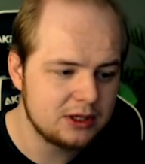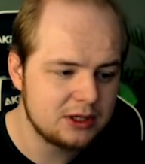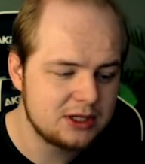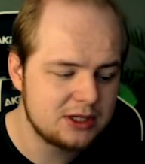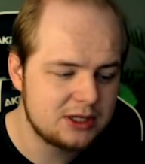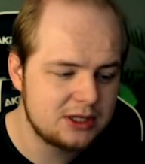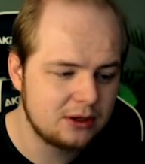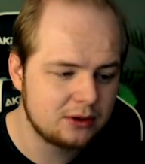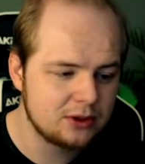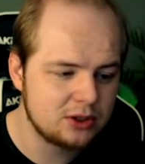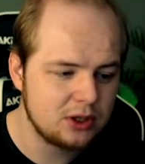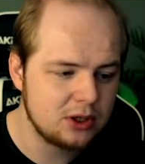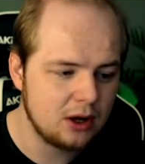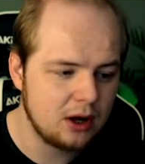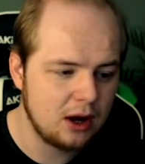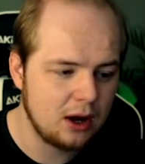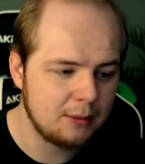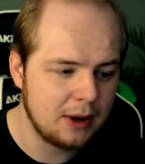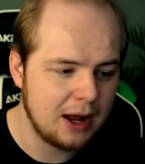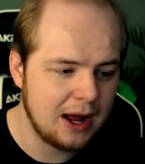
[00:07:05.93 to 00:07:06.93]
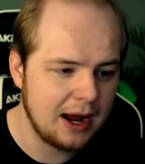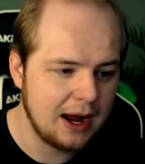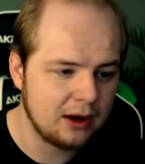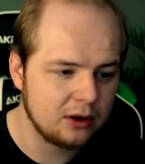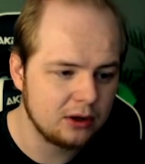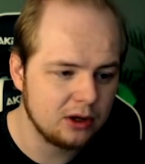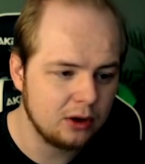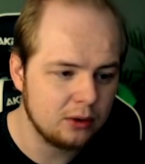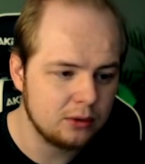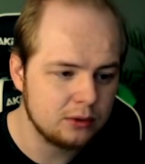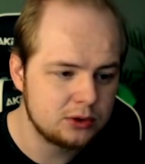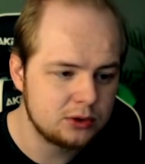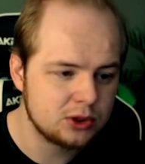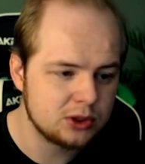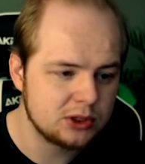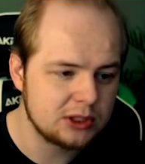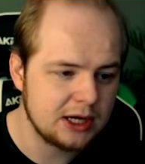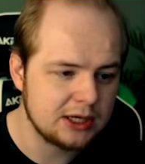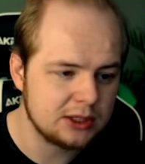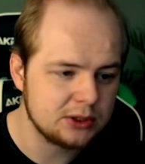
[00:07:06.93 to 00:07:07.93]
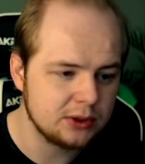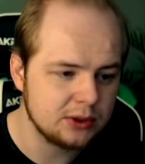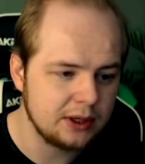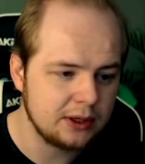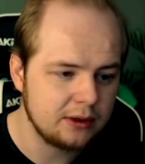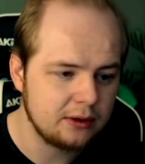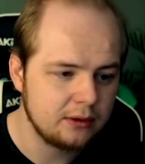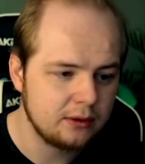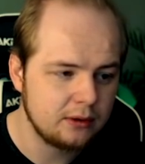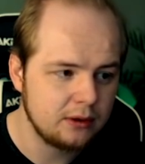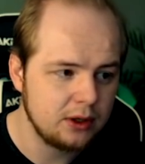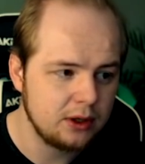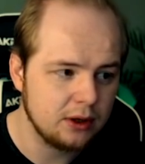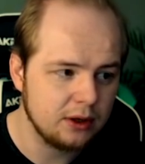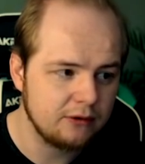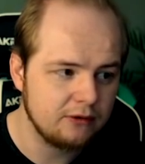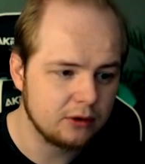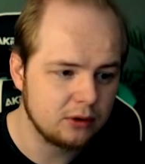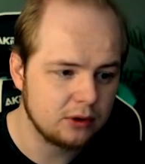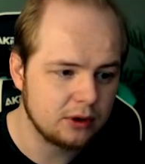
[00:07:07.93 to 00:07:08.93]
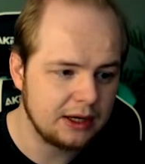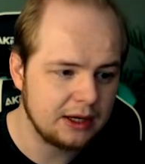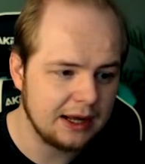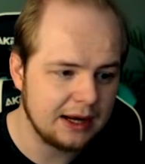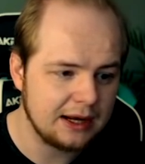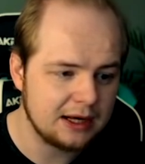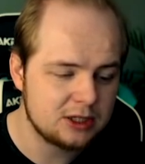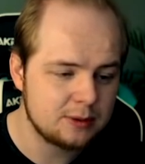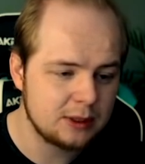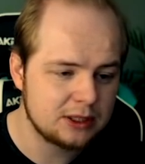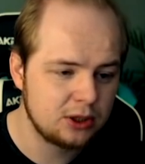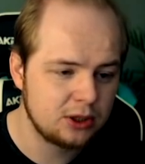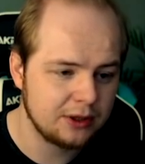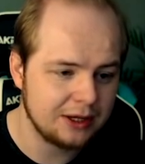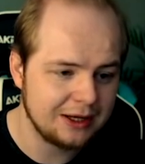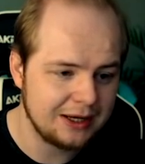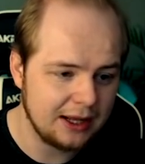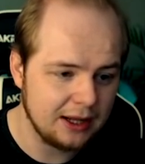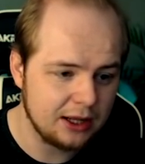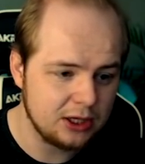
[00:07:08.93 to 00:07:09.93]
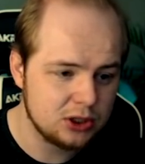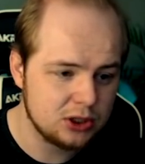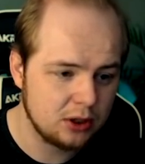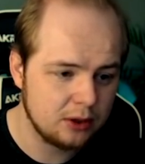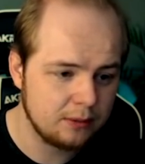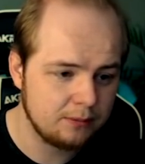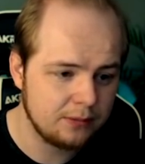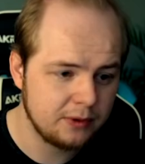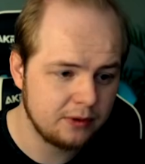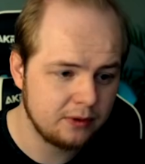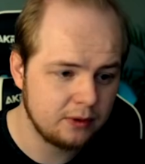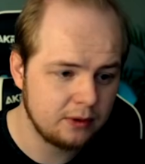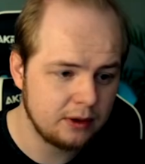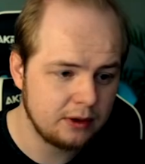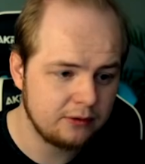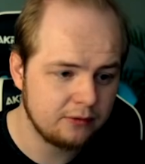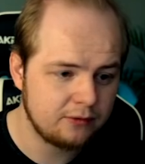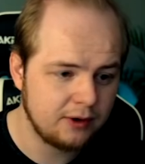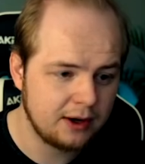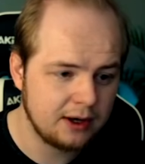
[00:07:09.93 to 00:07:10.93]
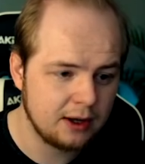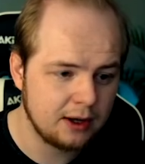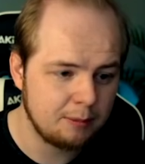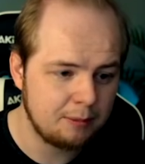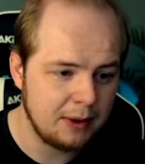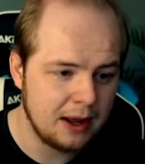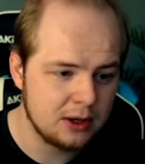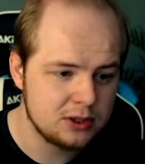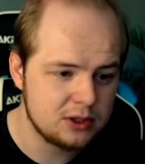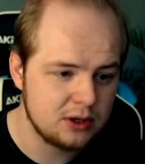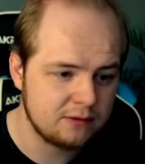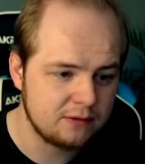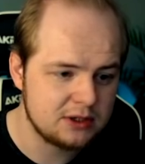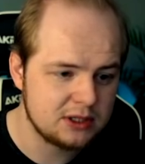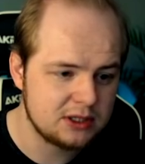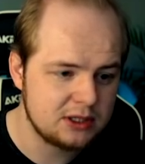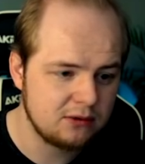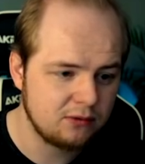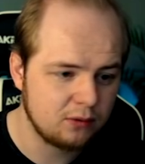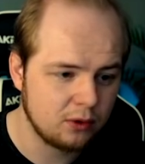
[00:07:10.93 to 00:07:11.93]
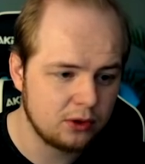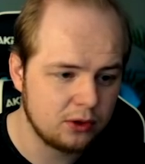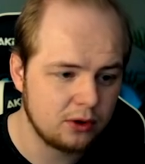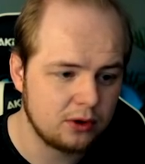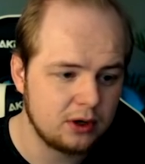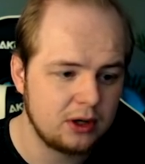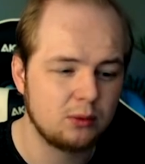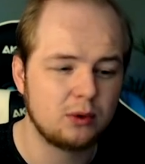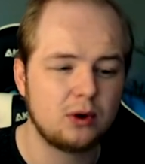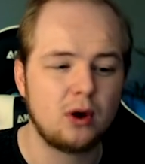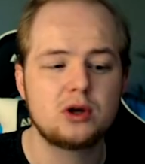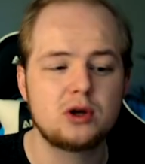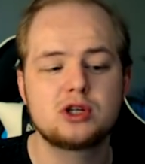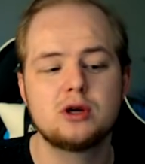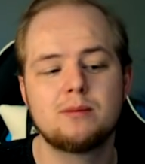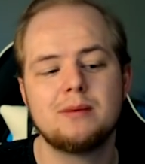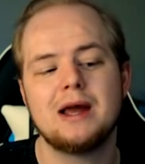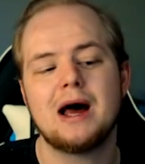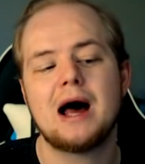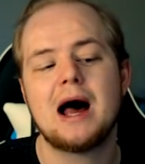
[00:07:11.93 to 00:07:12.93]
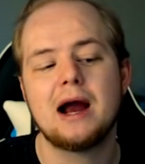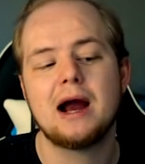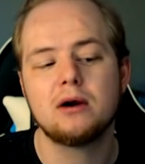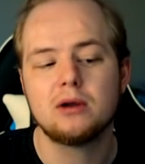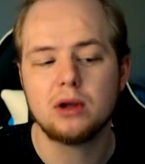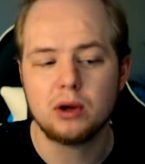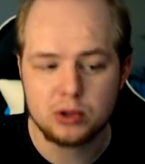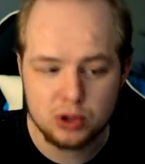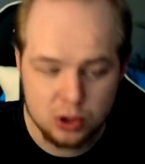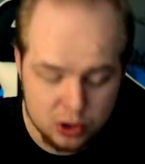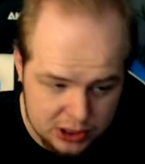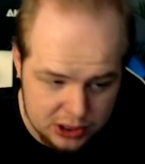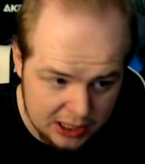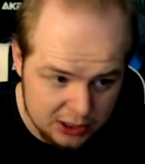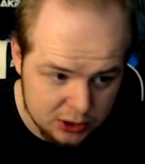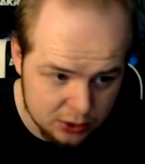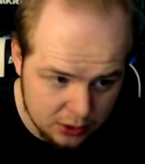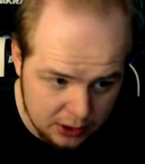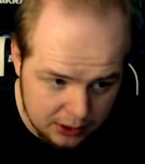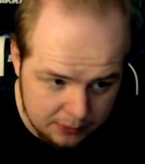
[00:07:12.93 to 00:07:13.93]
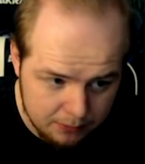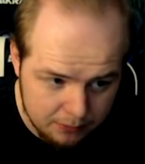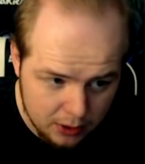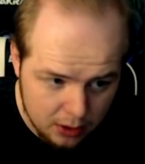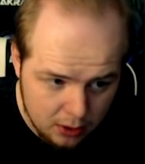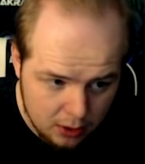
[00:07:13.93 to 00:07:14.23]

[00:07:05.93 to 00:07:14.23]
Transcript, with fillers: This is still um, a higher low trajectory. You know, if you're looking at it, especially on the daily chart, finding a bounce off sixty-four thirty would also be a higher low trajectory.